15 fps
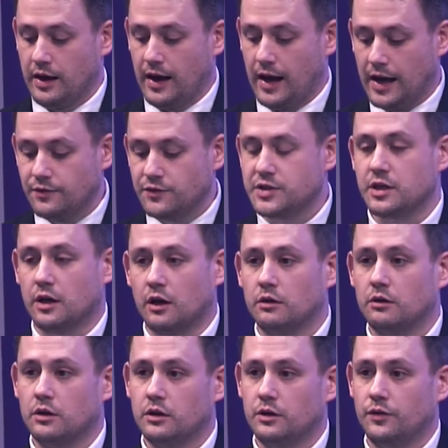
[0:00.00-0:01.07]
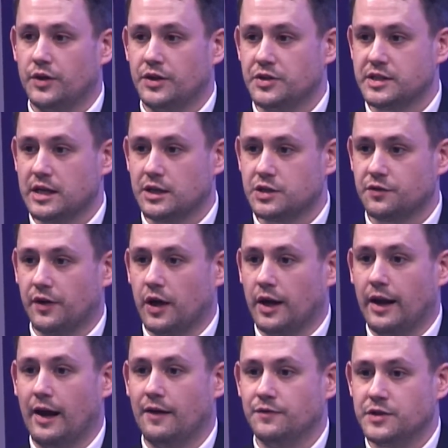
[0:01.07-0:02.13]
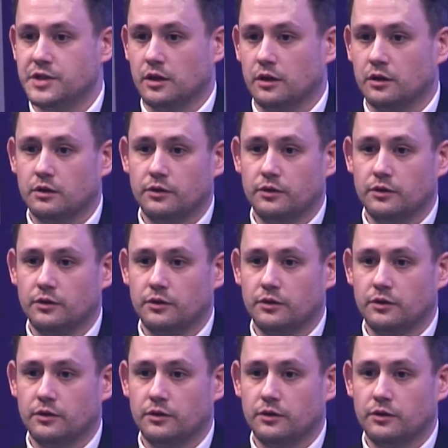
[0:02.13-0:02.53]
enter the incelosphere and enter